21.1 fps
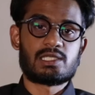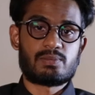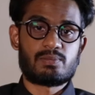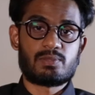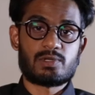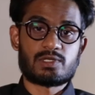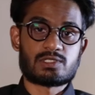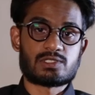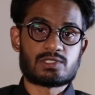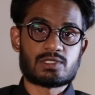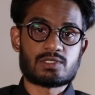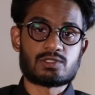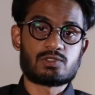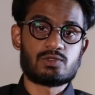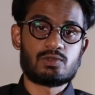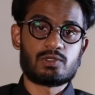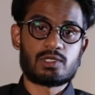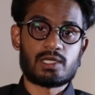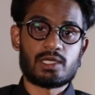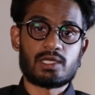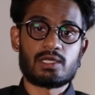Debusters
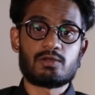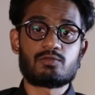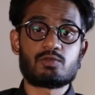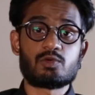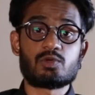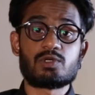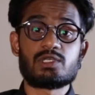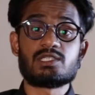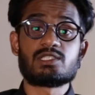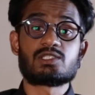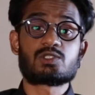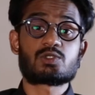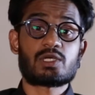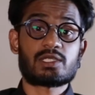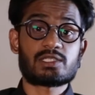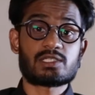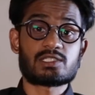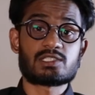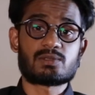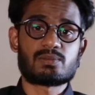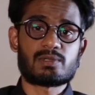UK through his
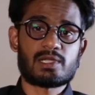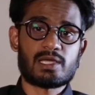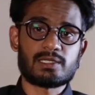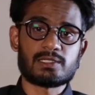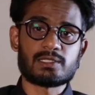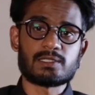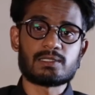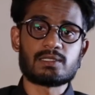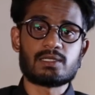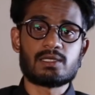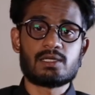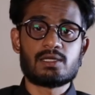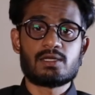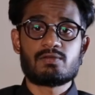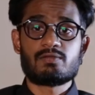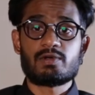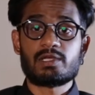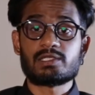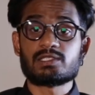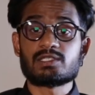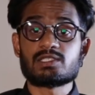strategy planning,
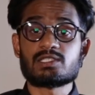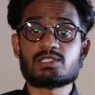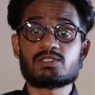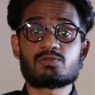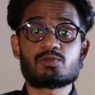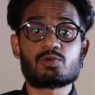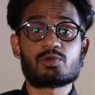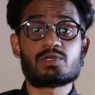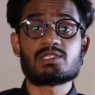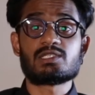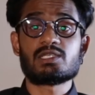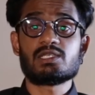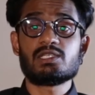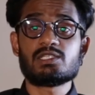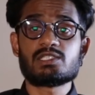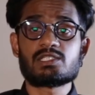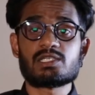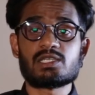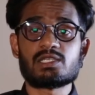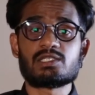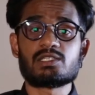that is, through his
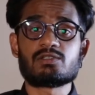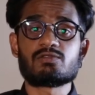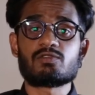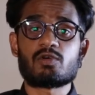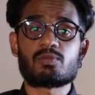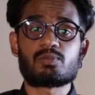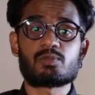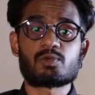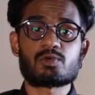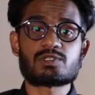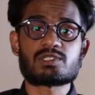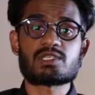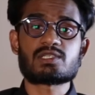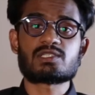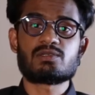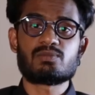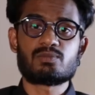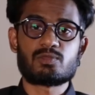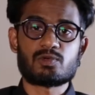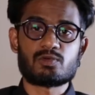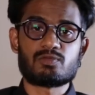initiative of process
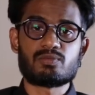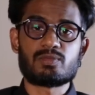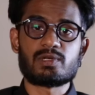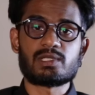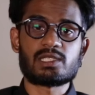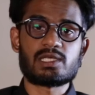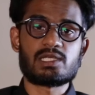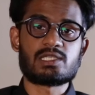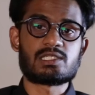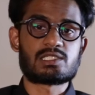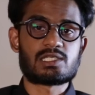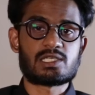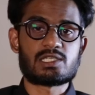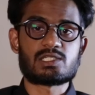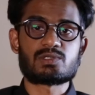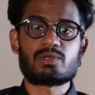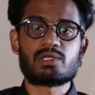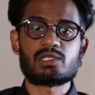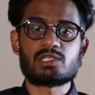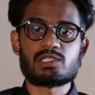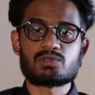improvement and
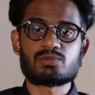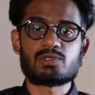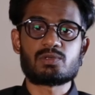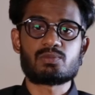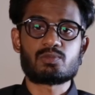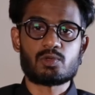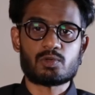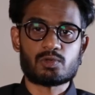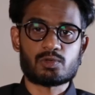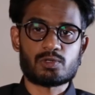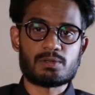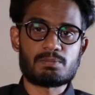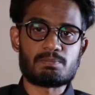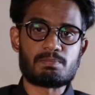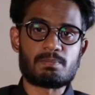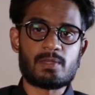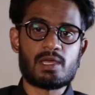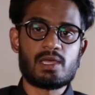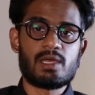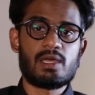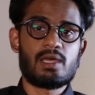change management program.
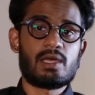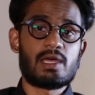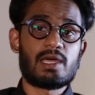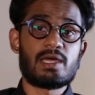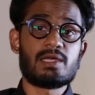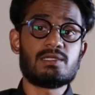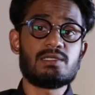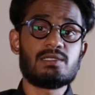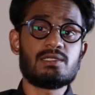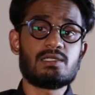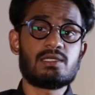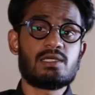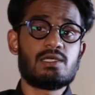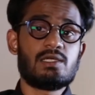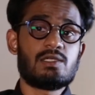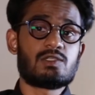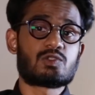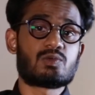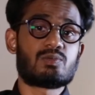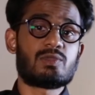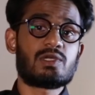And
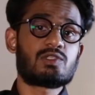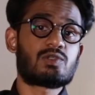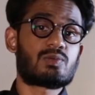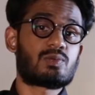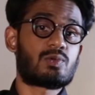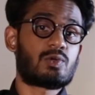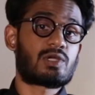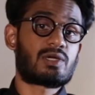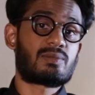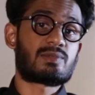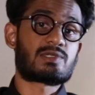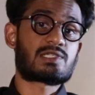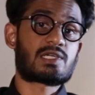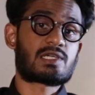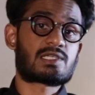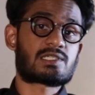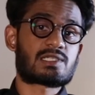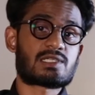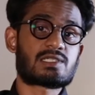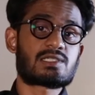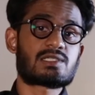to make the program a
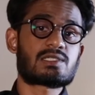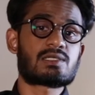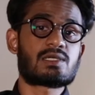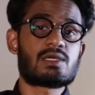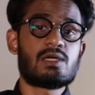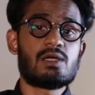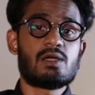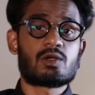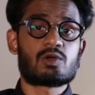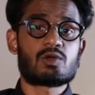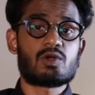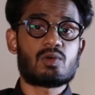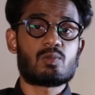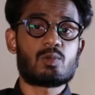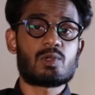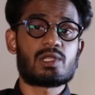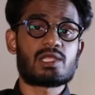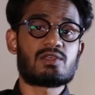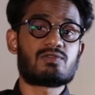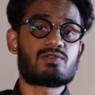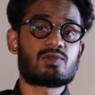success,
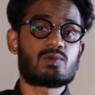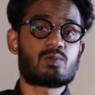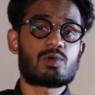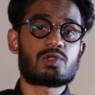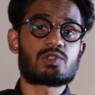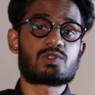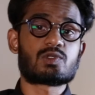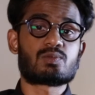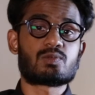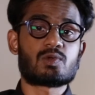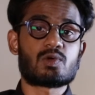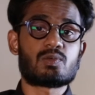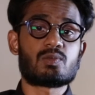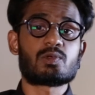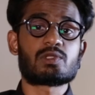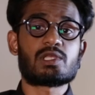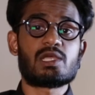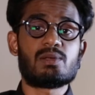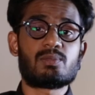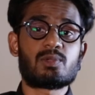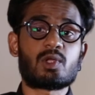Cromwell even went to
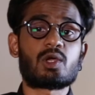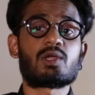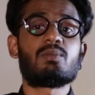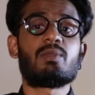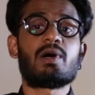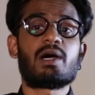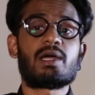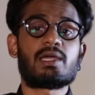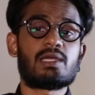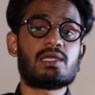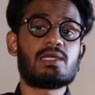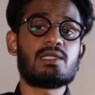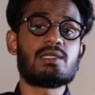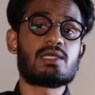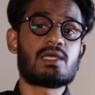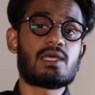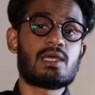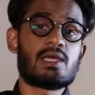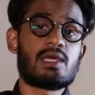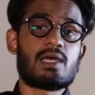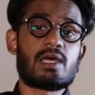promote employee buy-in
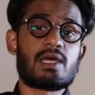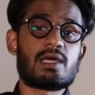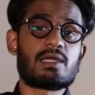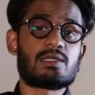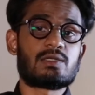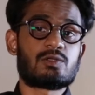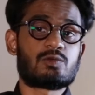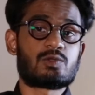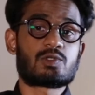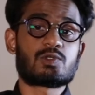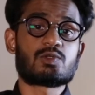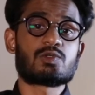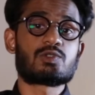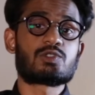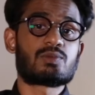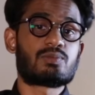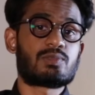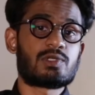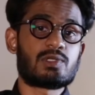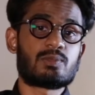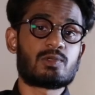and
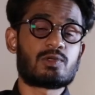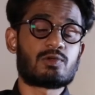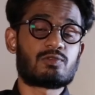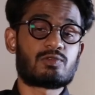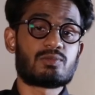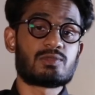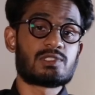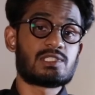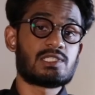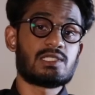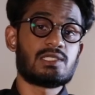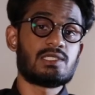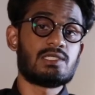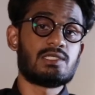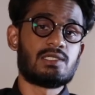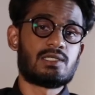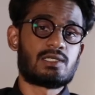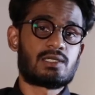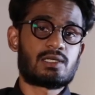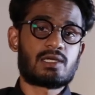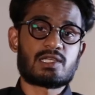recruited people from GE
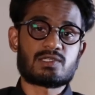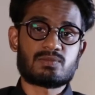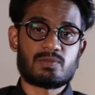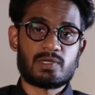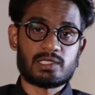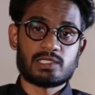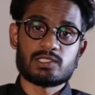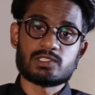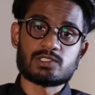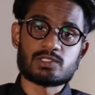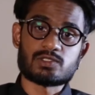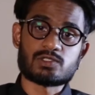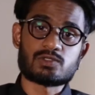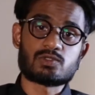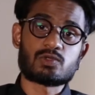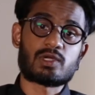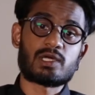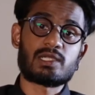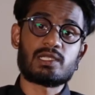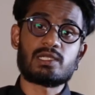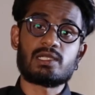as managers to
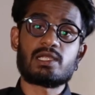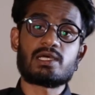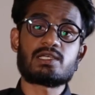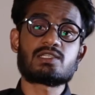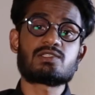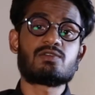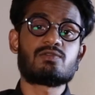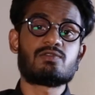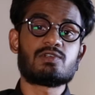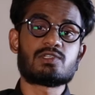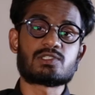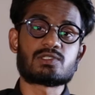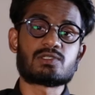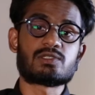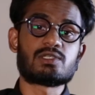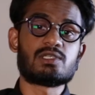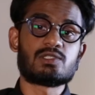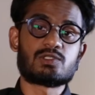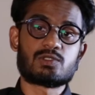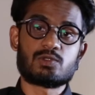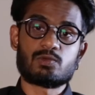canalize the vision
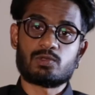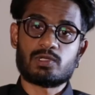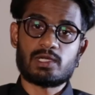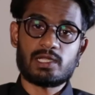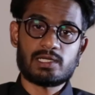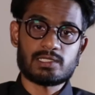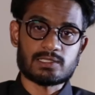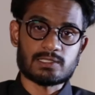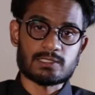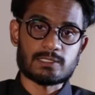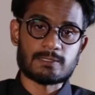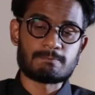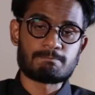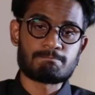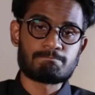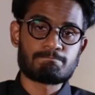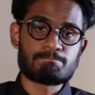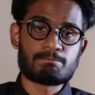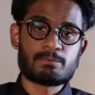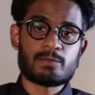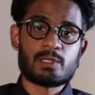into reality.
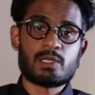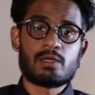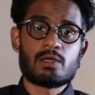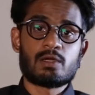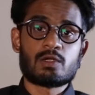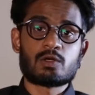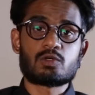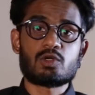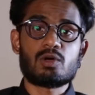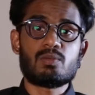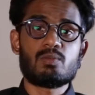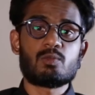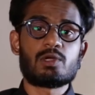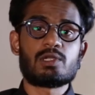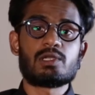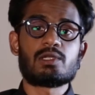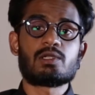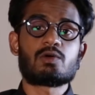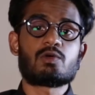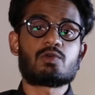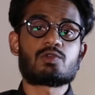
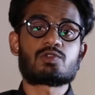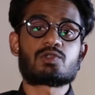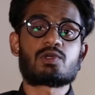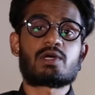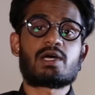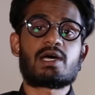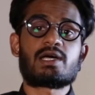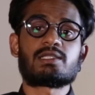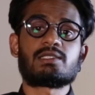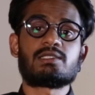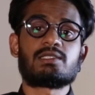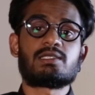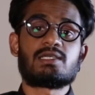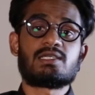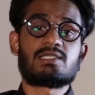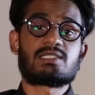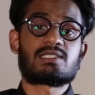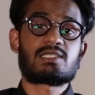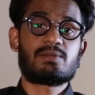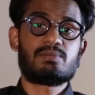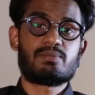Cromwell also had
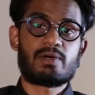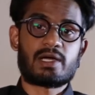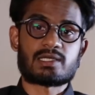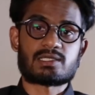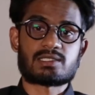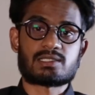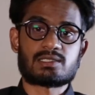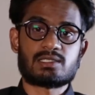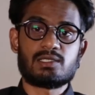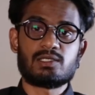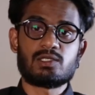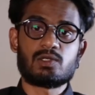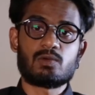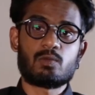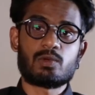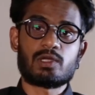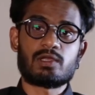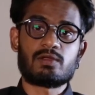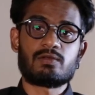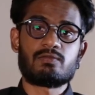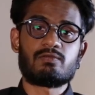his setbacks in the
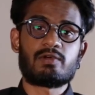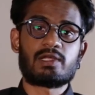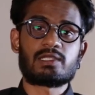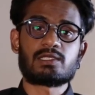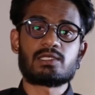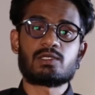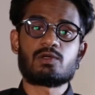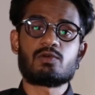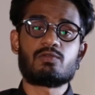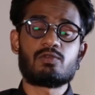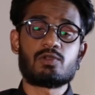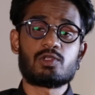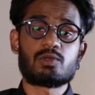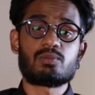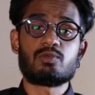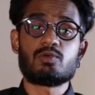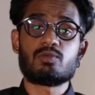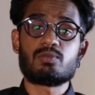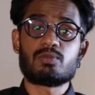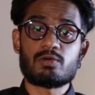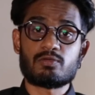way that he overlooked
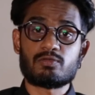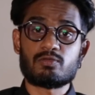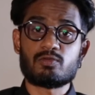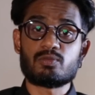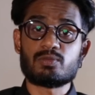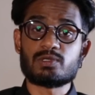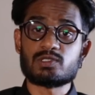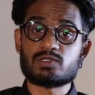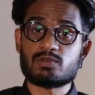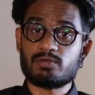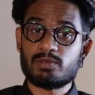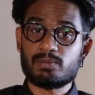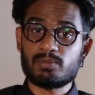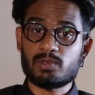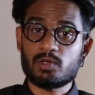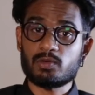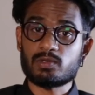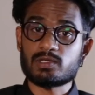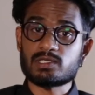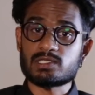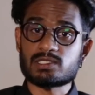poor performance of
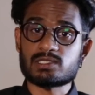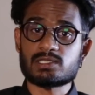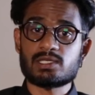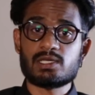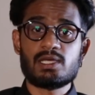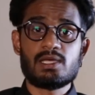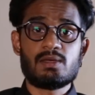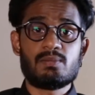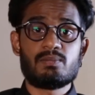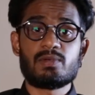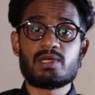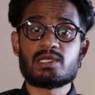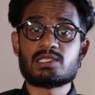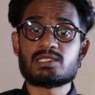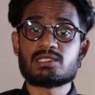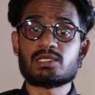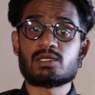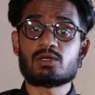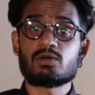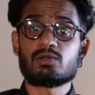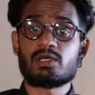employees.
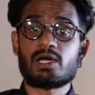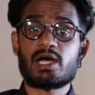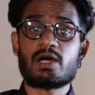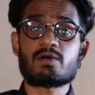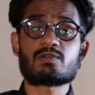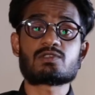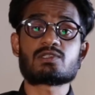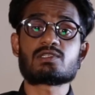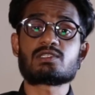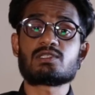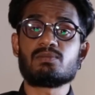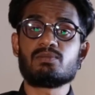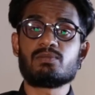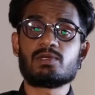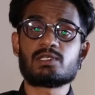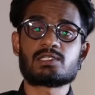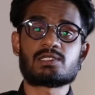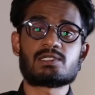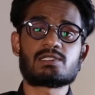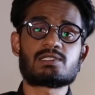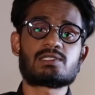Basing on House's and
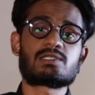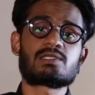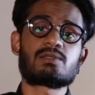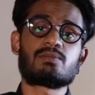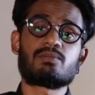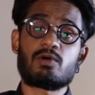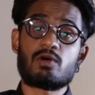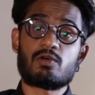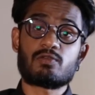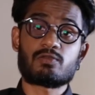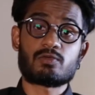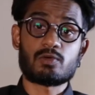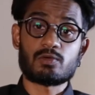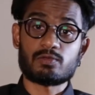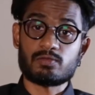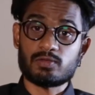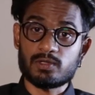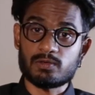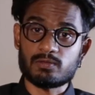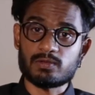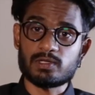Mitchell's path goal
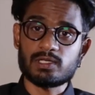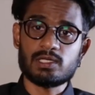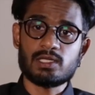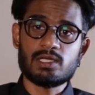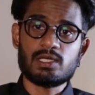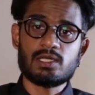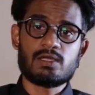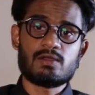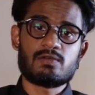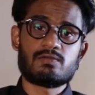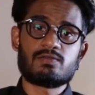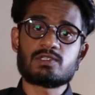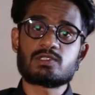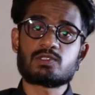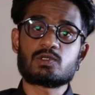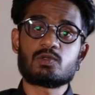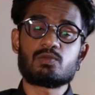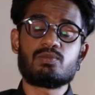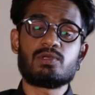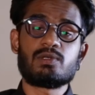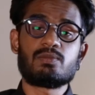theory, this
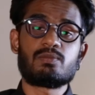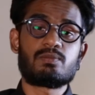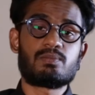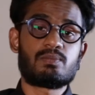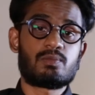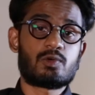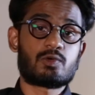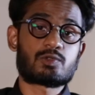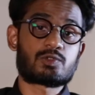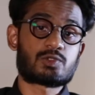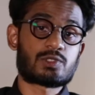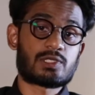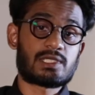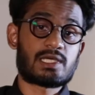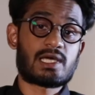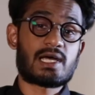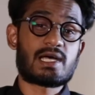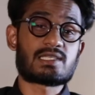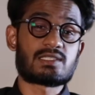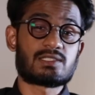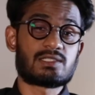could be
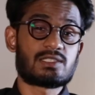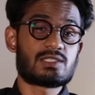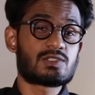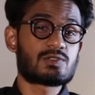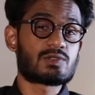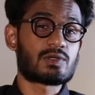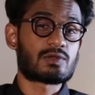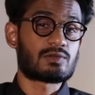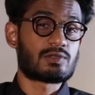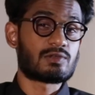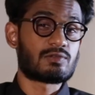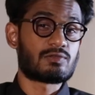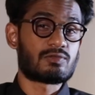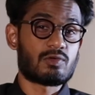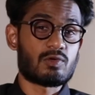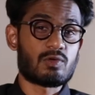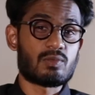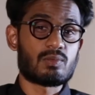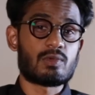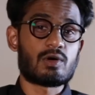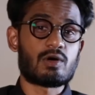portrayed as a destructive
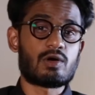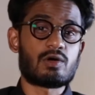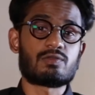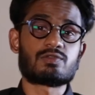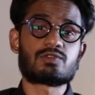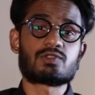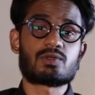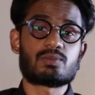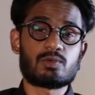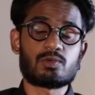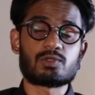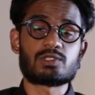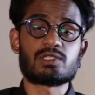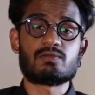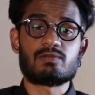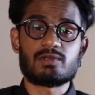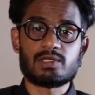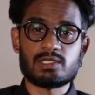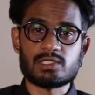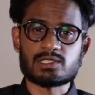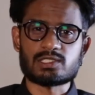form of
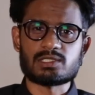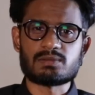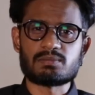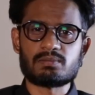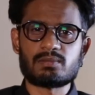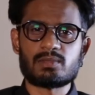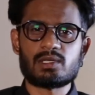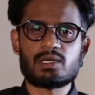supportive leadership.